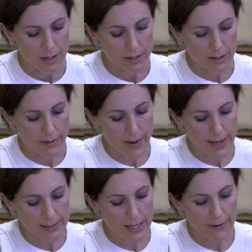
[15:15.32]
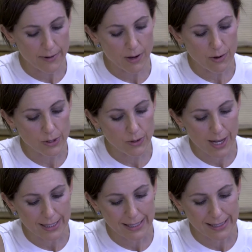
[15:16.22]
So the bank survey also
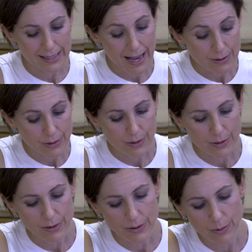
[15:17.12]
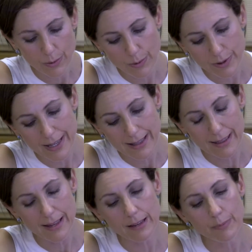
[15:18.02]
asks households what they
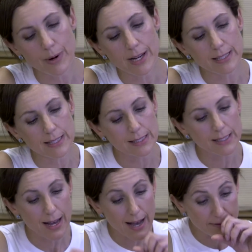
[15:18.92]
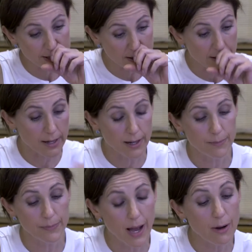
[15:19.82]
think prices have,
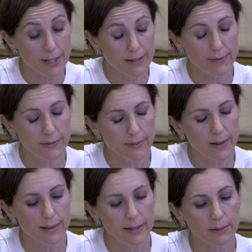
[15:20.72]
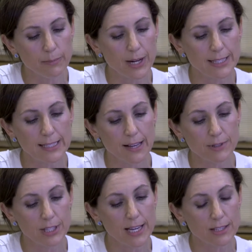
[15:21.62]
how they think prices
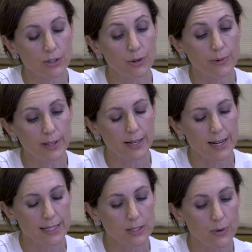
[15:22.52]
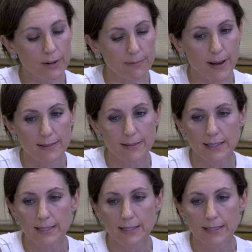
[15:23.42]
have changed over the last 12 months.